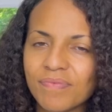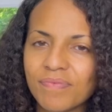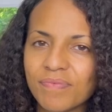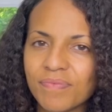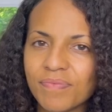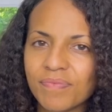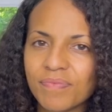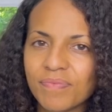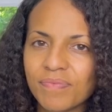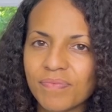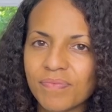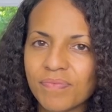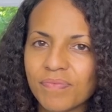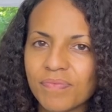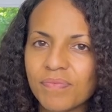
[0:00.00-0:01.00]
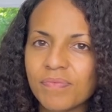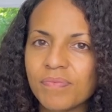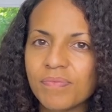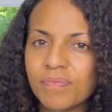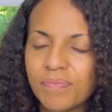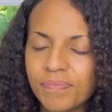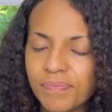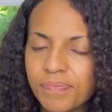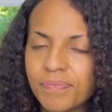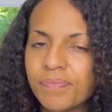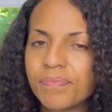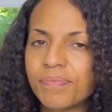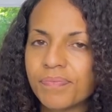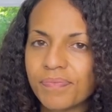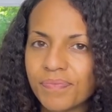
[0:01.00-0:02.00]

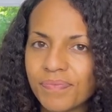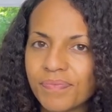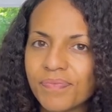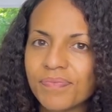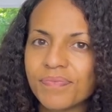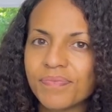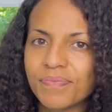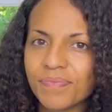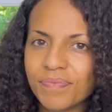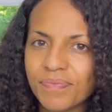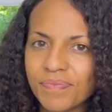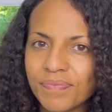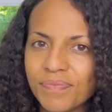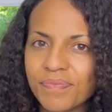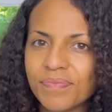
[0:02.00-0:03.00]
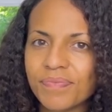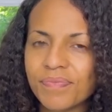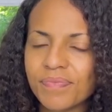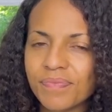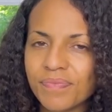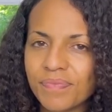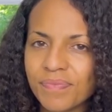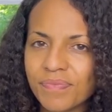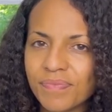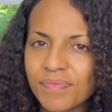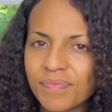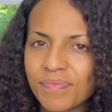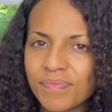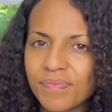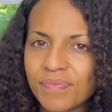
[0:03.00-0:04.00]

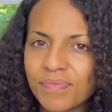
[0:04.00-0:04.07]
This person isn't speaking.